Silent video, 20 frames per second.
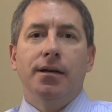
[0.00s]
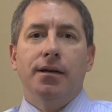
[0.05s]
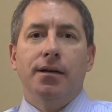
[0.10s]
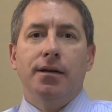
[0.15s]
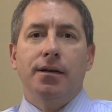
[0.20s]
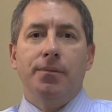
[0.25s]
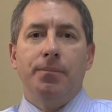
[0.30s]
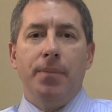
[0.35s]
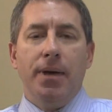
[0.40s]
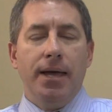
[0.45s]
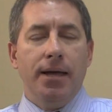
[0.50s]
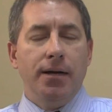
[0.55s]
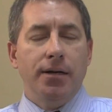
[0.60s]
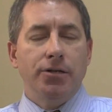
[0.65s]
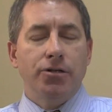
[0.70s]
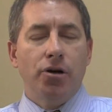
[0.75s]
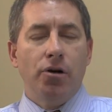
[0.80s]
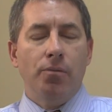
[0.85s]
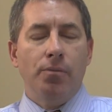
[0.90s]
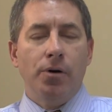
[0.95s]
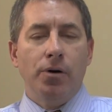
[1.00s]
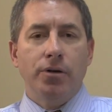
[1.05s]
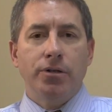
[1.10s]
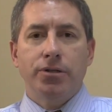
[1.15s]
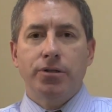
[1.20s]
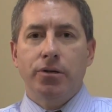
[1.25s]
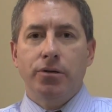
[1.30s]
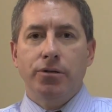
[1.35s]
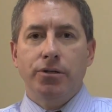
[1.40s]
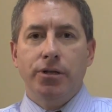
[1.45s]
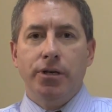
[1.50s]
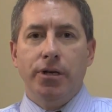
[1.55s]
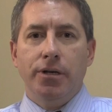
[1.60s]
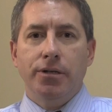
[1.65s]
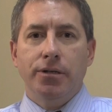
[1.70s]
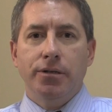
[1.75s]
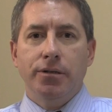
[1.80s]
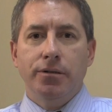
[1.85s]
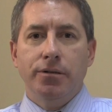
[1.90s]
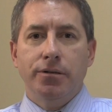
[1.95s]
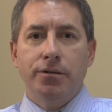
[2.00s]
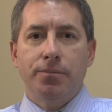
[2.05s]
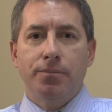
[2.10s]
uh, manage homeowners associations,